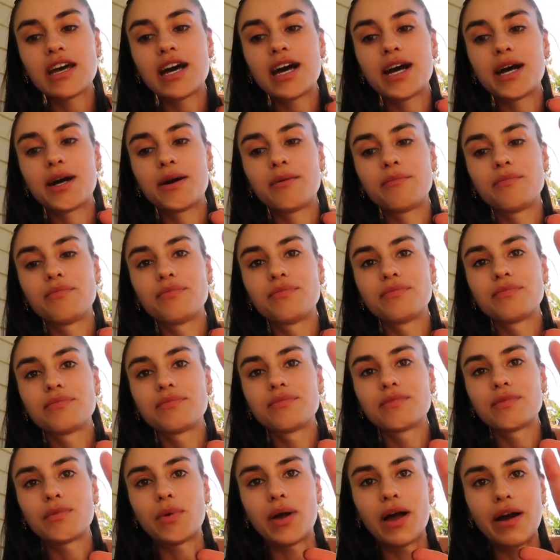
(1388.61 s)
I
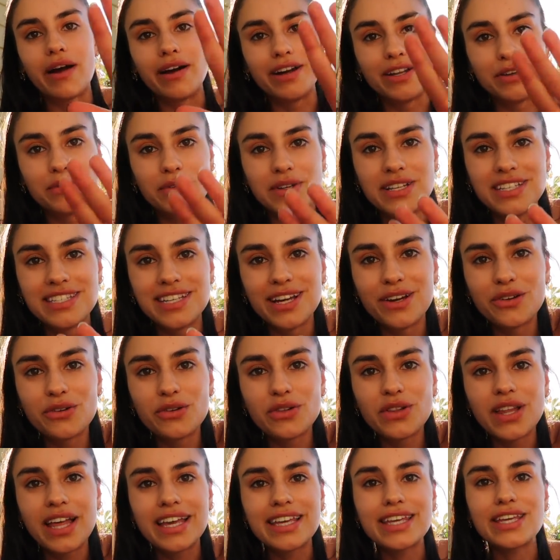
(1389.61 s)
don't want to sound
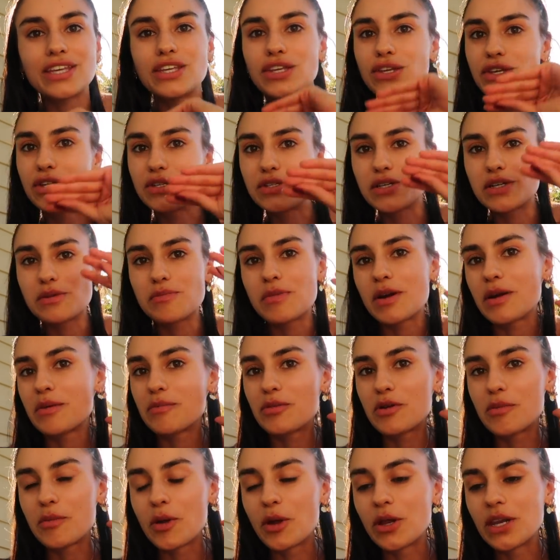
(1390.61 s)
all like a YouTuber and
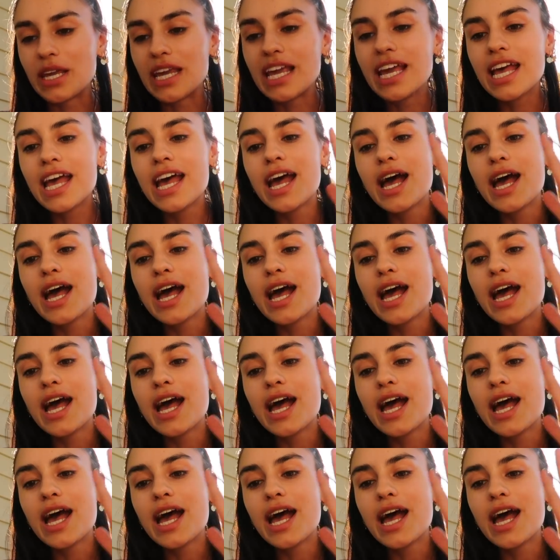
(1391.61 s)
promotee,